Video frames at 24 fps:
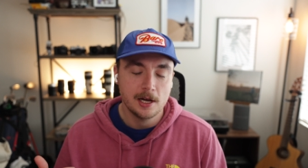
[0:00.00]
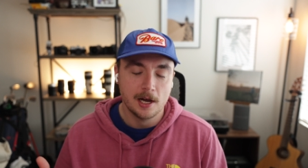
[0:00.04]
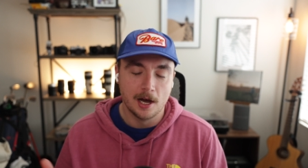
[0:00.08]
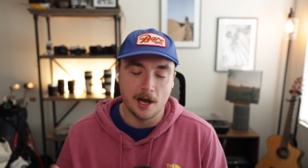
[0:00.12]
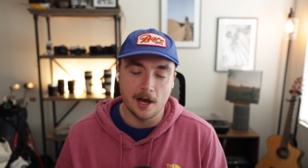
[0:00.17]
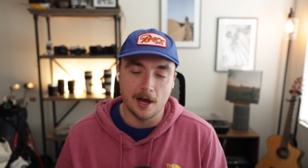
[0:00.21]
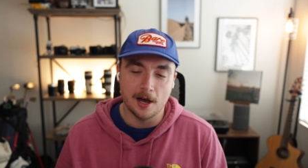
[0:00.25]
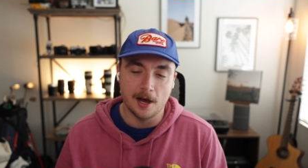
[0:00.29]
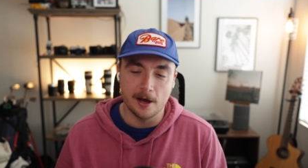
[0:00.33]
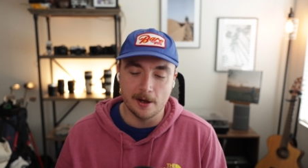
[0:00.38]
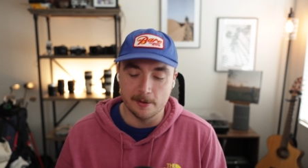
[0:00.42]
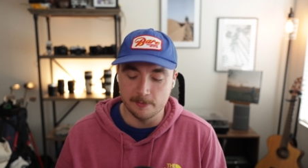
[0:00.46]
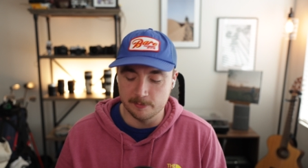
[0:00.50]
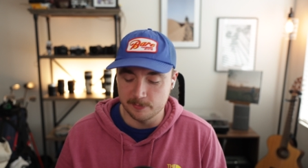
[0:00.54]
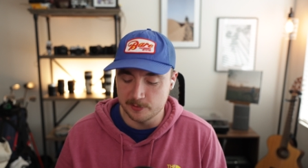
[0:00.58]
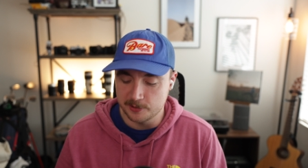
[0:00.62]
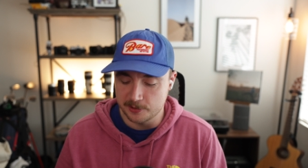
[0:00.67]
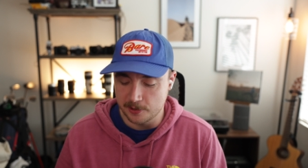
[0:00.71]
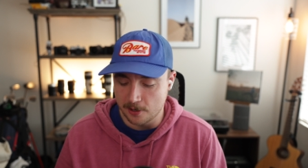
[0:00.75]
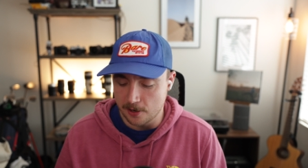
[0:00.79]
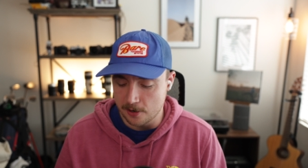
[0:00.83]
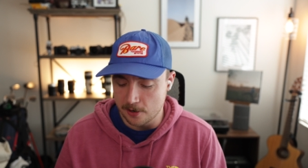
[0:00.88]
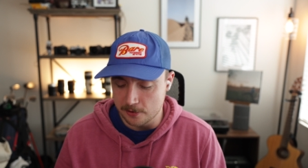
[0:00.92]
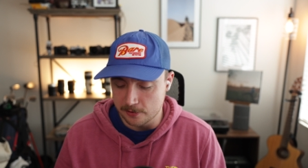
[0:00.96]
Um,
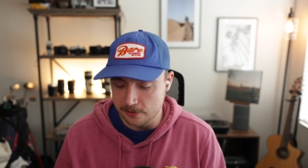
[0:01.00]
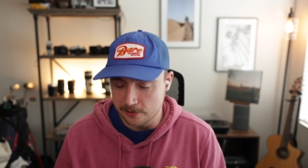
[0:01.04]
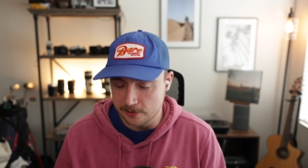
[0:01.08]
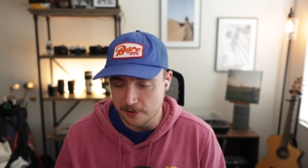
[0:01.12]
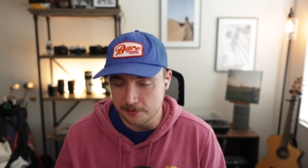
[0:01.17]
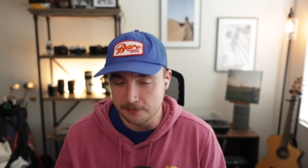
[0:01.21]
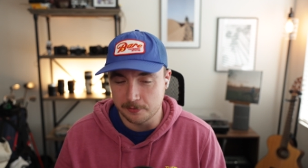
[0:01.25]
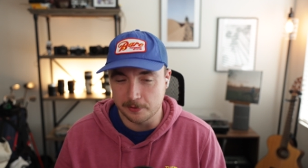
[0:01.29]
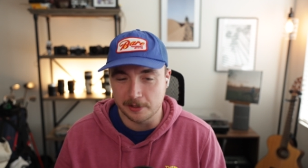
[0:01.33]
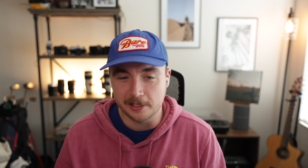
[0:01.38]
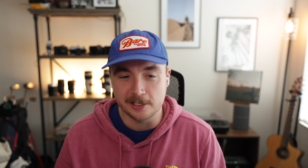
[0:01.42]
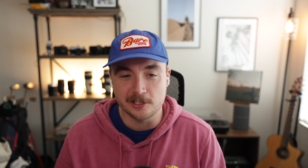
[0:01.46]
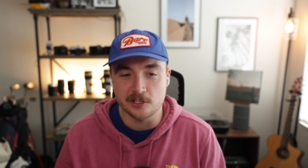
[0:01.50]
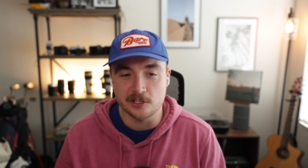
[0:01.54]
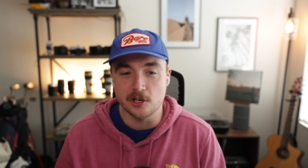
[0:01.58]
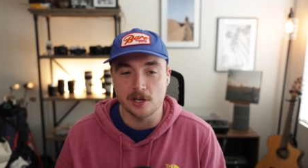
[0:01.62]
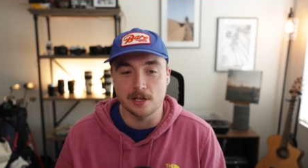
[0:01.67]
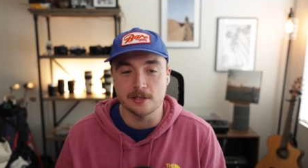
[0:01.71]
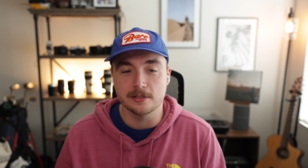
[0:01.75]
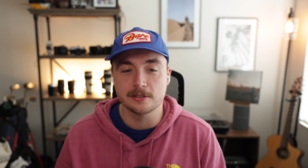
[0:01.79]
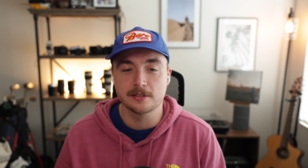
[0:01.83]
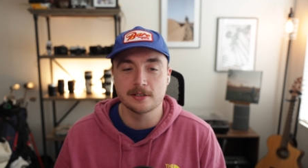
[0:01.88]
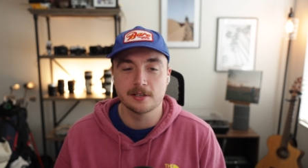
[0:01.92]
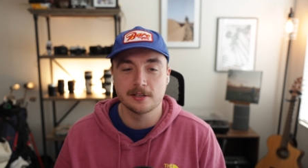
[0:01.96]
so if we can
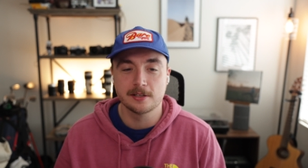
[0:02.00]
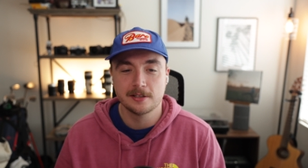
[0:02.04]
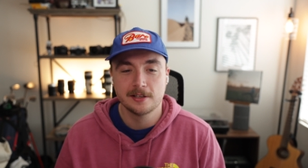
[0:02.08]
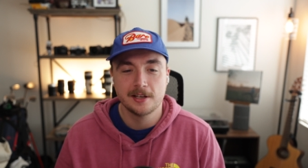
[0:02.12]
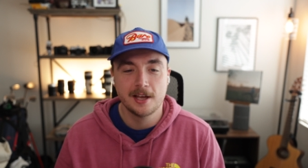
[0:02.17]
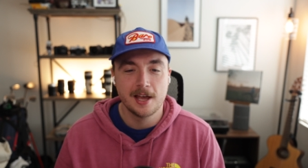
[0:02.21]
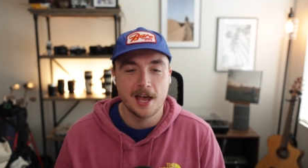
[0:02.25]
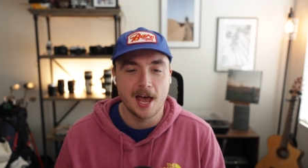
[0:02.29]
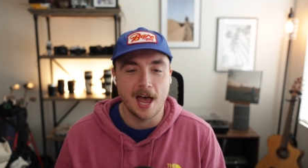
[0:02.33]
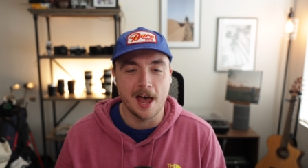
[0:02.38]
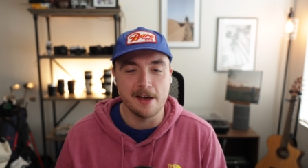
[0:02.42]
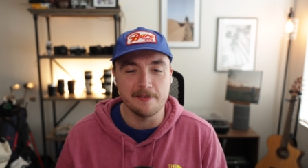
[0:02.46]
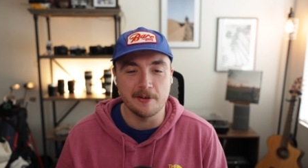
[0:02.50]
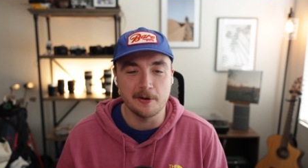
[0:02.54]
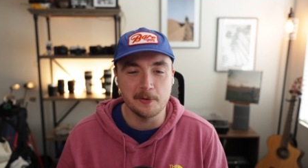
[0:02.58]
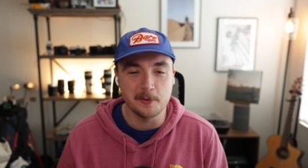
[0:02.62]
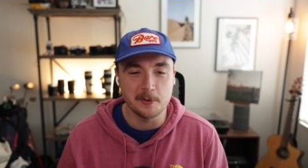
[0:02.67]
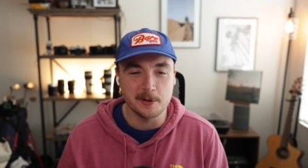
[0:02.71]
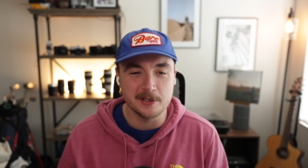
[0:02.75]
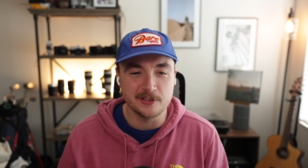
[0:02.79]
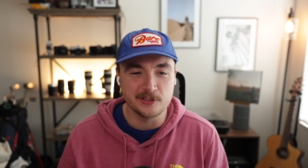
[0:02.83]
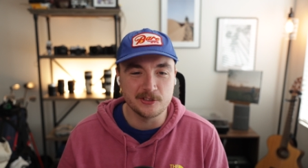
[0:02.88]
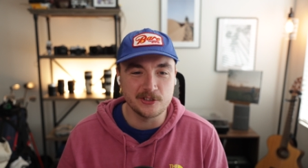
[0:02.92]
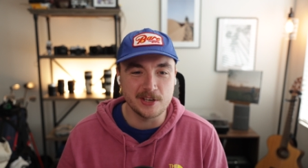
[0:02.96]
just have
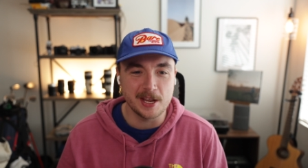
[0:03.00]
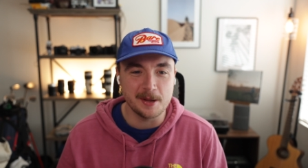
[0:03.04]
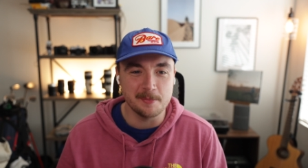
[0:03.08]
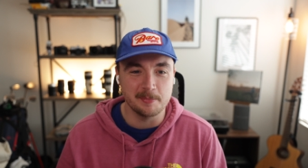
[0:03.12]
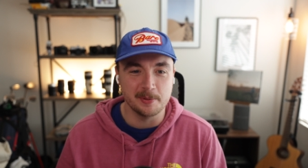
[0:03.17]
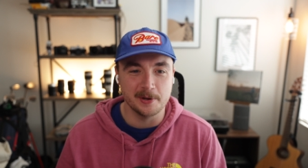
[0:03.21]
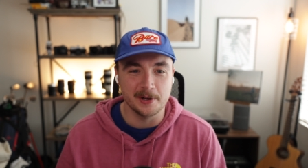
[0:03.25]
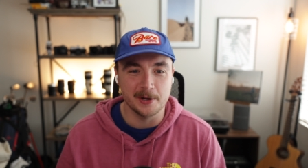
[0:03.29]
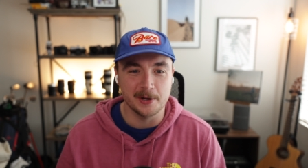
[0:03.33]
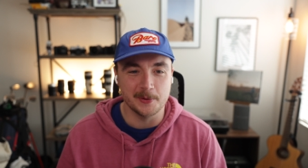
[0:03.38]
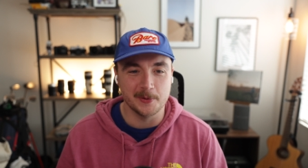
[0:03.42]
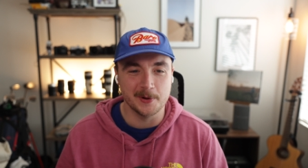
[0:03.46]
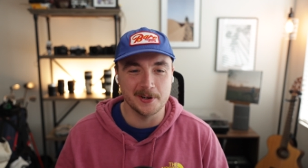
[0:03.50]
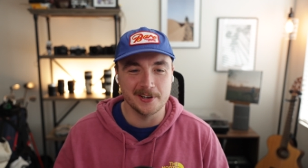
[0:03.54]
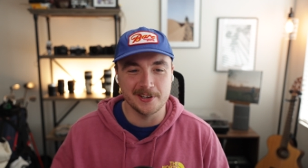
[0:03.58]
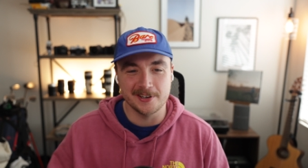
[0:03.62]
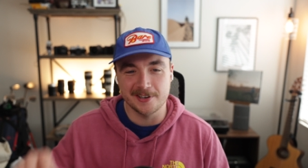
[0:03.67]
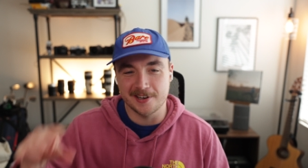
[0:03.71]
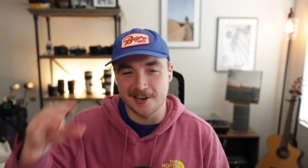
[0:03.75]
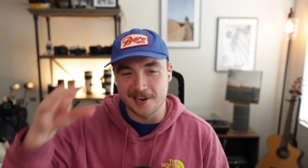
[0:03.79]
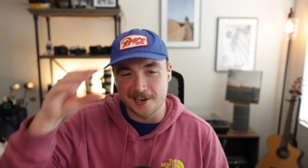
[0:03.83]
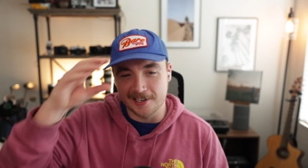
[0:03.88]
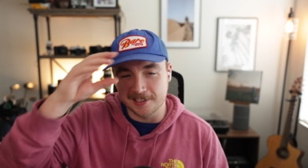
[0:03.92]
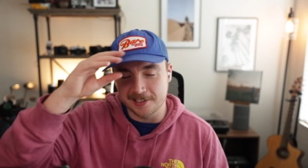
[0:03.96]
everyone stay put where you
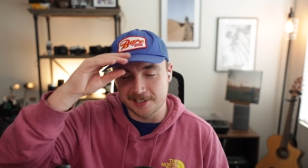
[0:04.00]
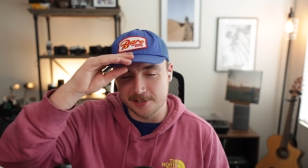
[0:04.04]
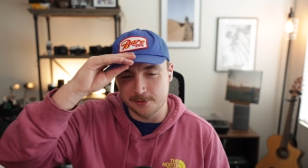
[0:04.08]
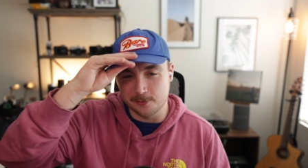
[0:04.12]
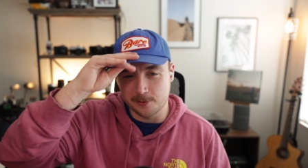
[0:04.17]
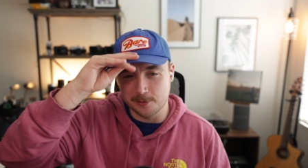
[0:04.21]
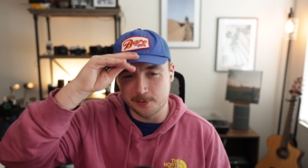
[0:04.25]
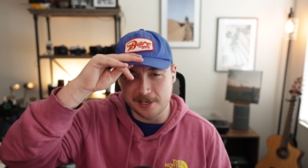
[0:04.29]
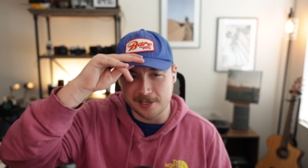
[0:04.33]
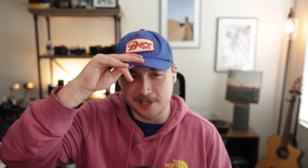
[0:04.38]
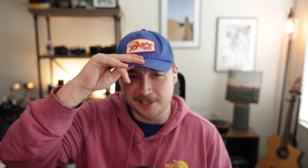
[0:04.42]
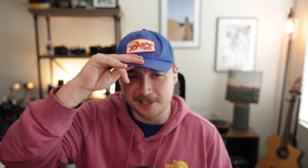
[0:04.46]
are, because we,